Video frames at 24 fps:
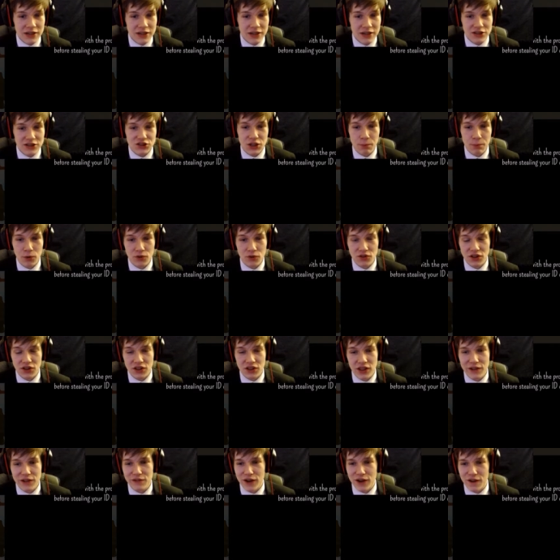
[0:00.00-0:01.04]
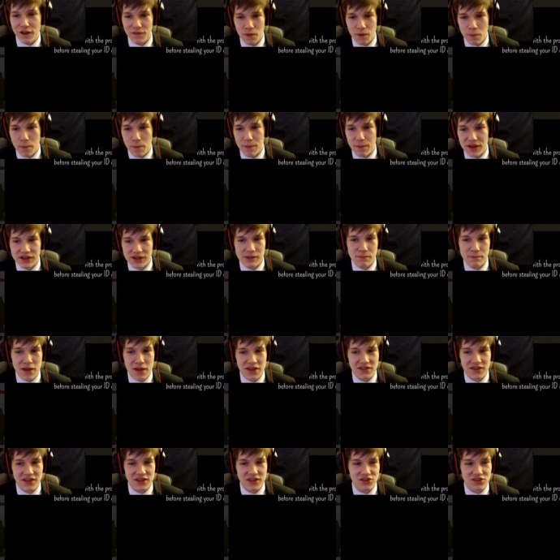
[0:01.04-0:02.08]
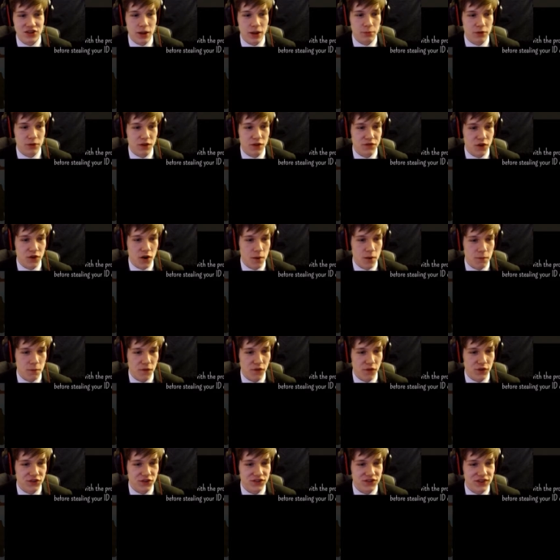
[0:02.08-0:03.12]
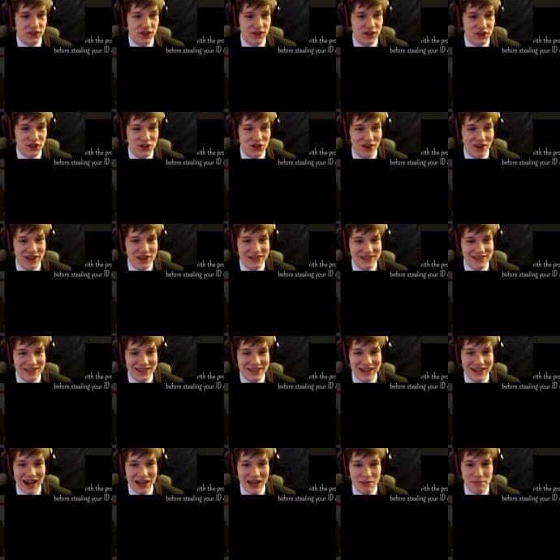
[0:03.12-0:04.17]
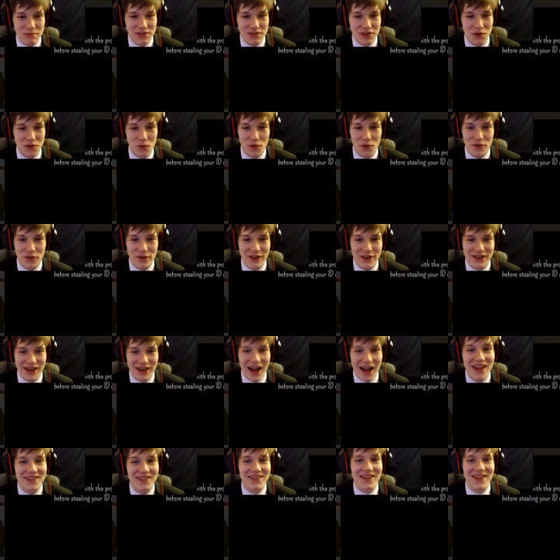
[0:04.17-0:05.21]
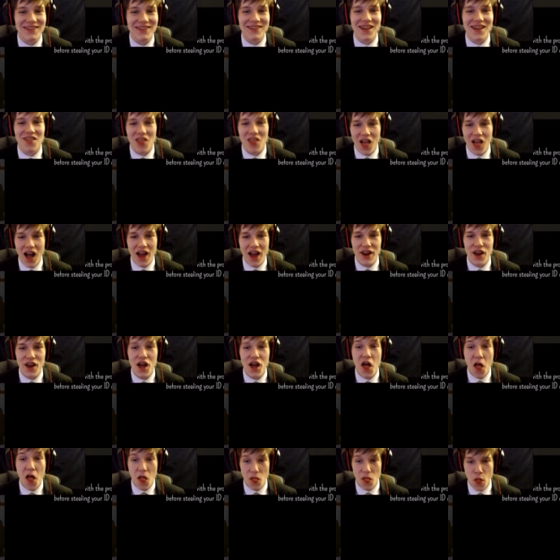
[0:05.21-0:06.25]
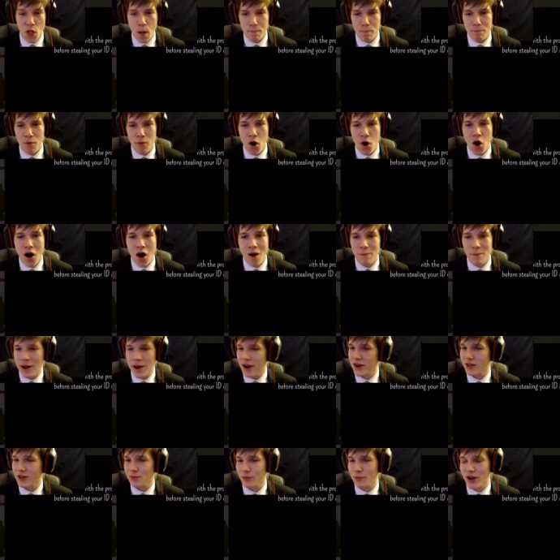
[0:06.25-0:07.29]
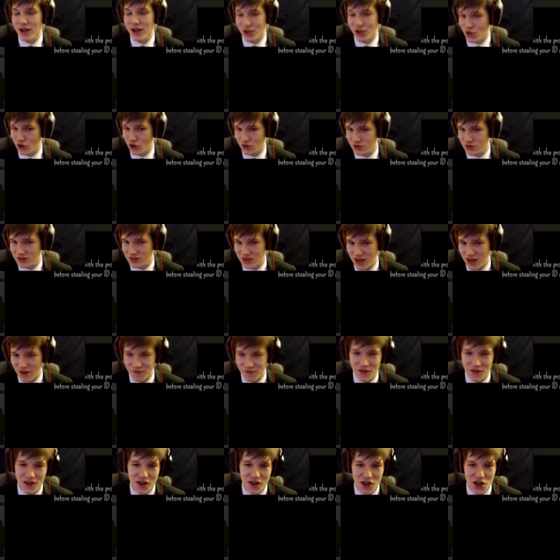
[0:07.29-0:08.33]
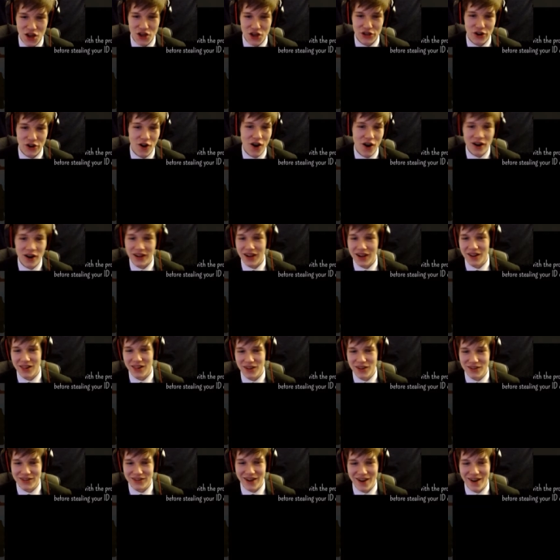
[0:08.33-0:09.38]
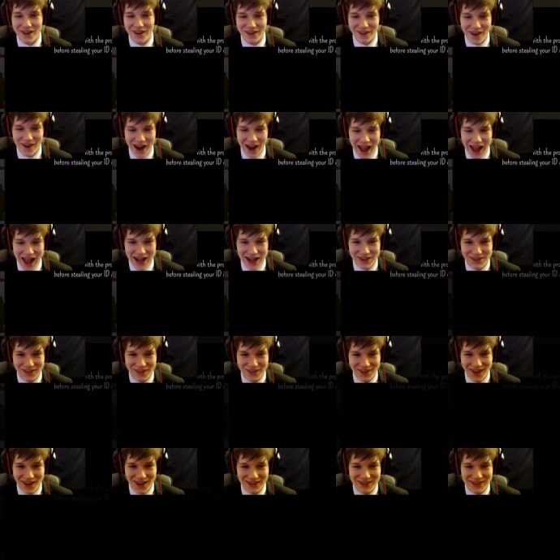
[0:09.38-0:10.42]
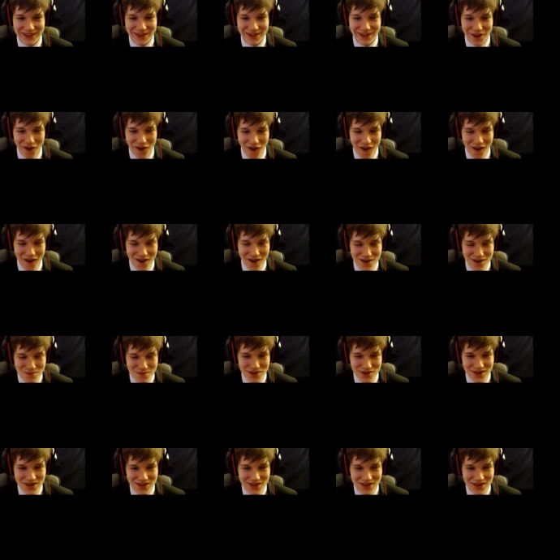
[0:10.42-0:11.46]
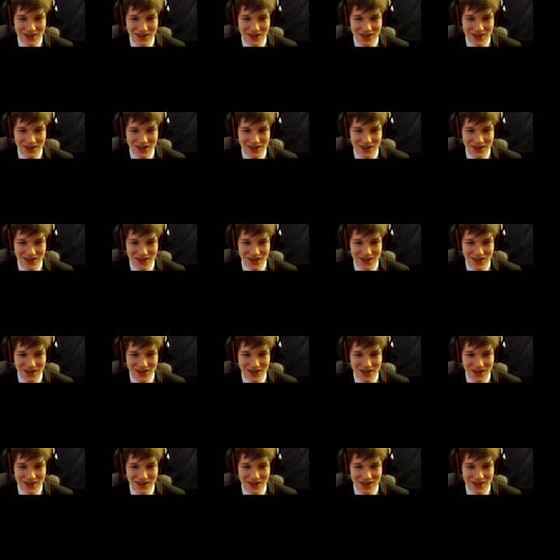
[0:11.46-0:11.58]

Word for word: She pulls a cleaver out from her picnic basket and chops off your arm before stealing your I D documents and ordering nonsense online. Lip balm, hairspray, girl stop. Your heart got a little darker, and you lost an arm?